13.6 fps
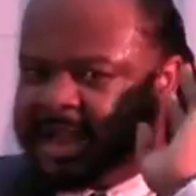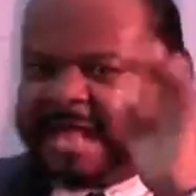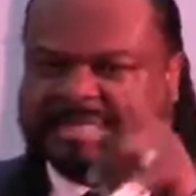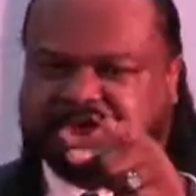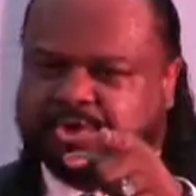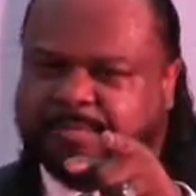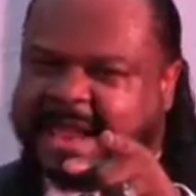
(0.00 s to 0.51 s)
Not
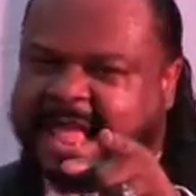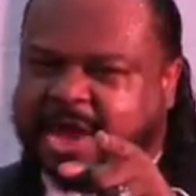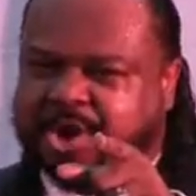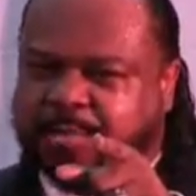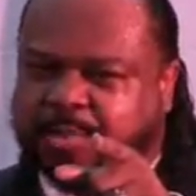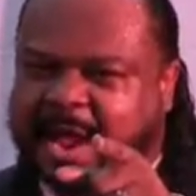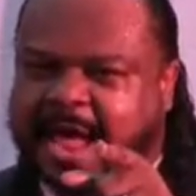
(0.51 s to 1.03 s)
because you're black
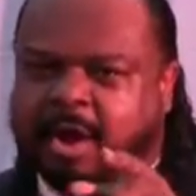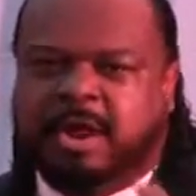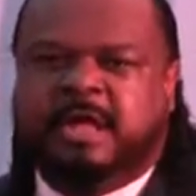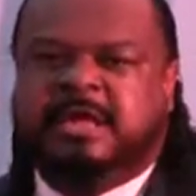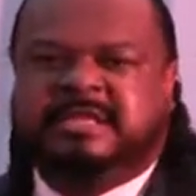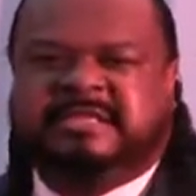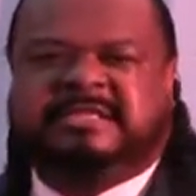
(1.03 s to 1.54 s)
and you're
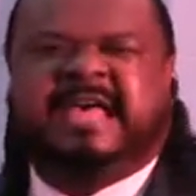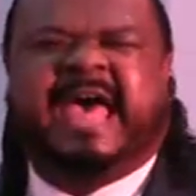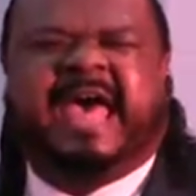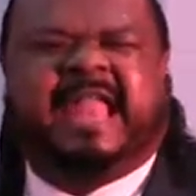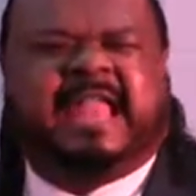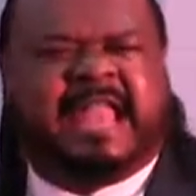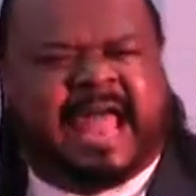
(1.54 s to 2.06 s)
proud. Say
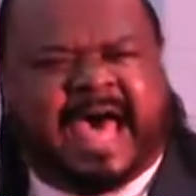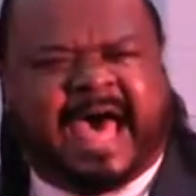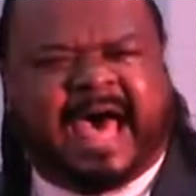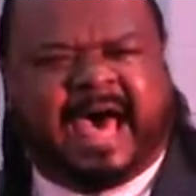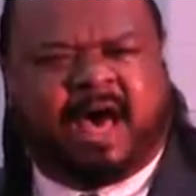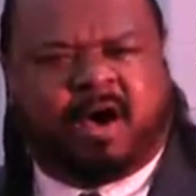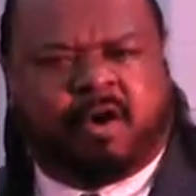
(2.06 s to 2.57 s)
it
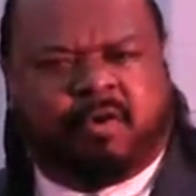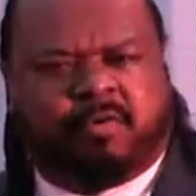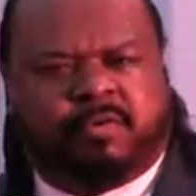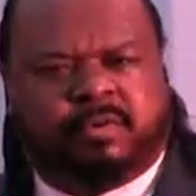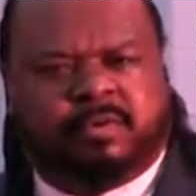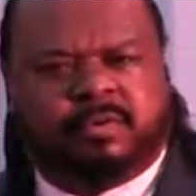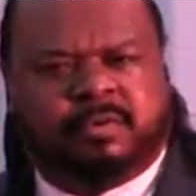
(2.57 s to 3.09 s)

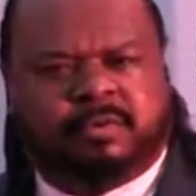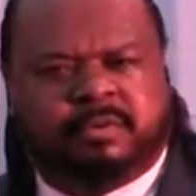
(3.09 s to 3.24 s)
loud.